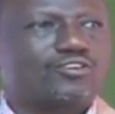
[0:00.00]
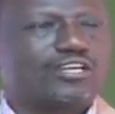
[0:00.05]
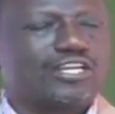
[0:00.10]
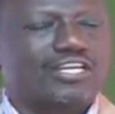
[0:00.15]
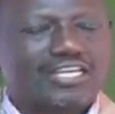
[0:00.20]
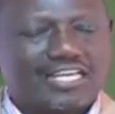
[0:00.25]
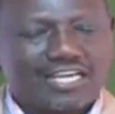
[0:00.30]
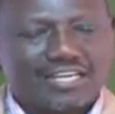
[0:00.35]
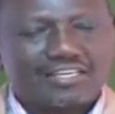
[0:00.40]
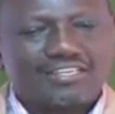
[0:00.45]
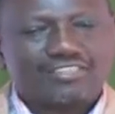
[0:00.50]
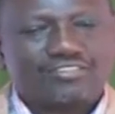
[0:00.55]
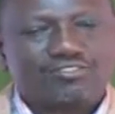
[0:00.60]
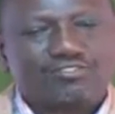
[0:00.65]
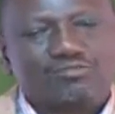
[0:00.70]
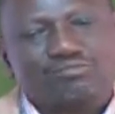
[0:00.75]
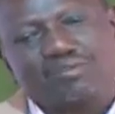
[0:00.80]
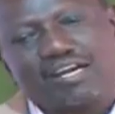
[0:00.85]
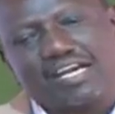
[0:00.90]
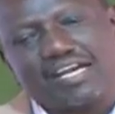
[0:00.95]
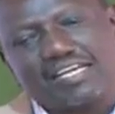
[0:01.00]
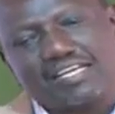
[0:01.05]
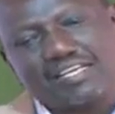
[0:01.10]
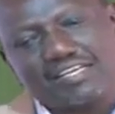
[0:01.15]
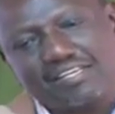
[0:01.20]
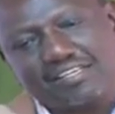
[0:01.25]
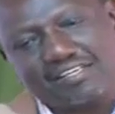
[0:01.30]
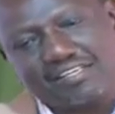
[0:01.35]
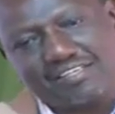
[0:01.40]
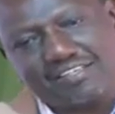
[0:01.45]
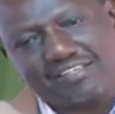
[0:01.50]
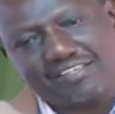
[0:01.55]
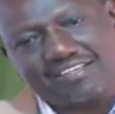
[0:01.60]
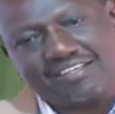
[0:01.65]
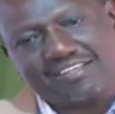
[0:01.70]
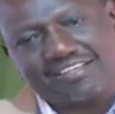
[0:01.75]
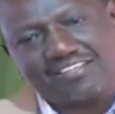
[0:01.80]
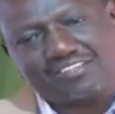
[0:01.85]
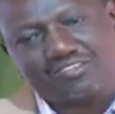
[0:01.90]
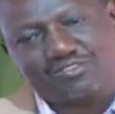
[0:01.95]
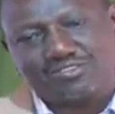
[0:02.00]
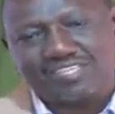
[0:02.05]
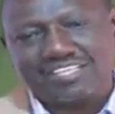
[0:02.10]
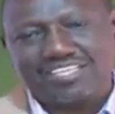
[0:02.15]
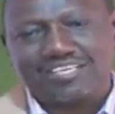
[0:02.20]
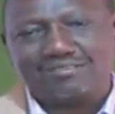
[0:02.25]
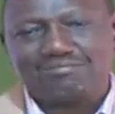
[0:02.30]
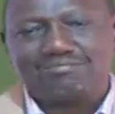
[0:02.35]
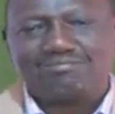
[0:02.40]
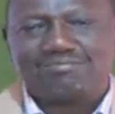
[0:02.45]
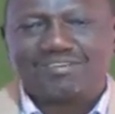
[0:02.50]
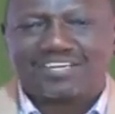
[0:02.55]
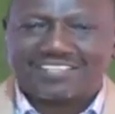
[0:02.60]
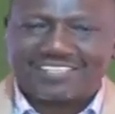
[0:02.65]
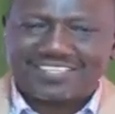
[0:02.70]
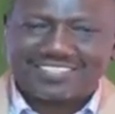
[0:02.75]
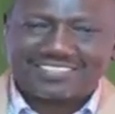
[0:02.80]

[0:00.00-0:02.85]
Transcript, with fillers: of the uh, situation in the country